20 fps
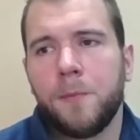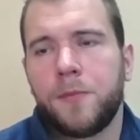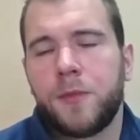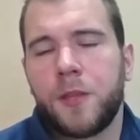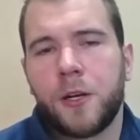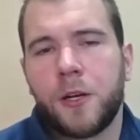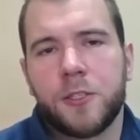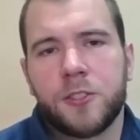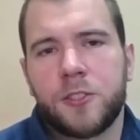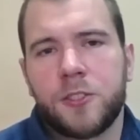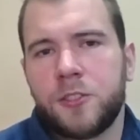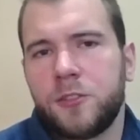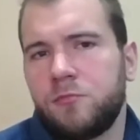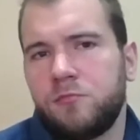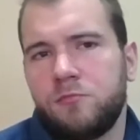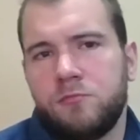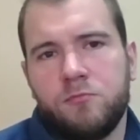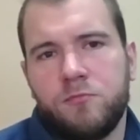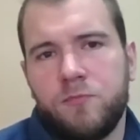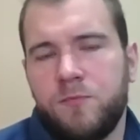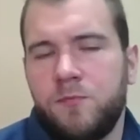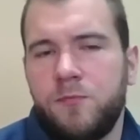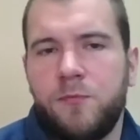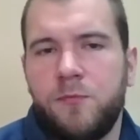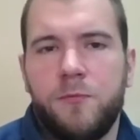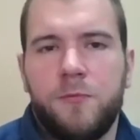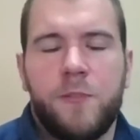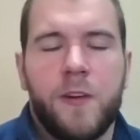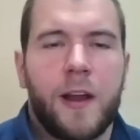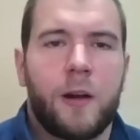There's
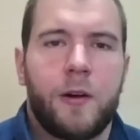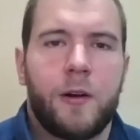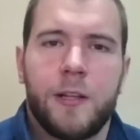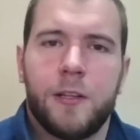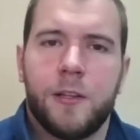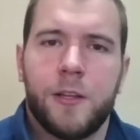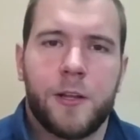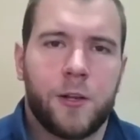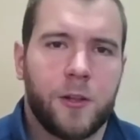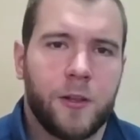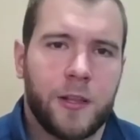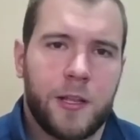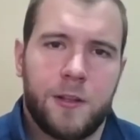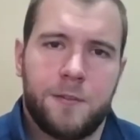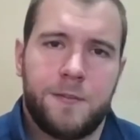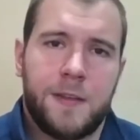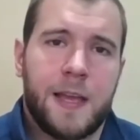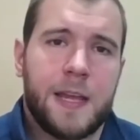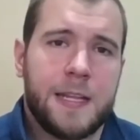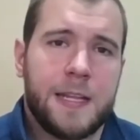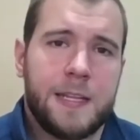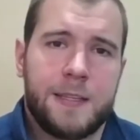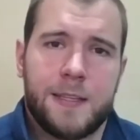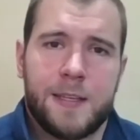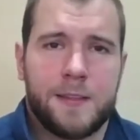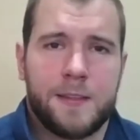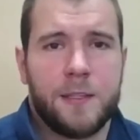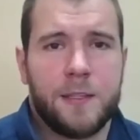very little, if anything,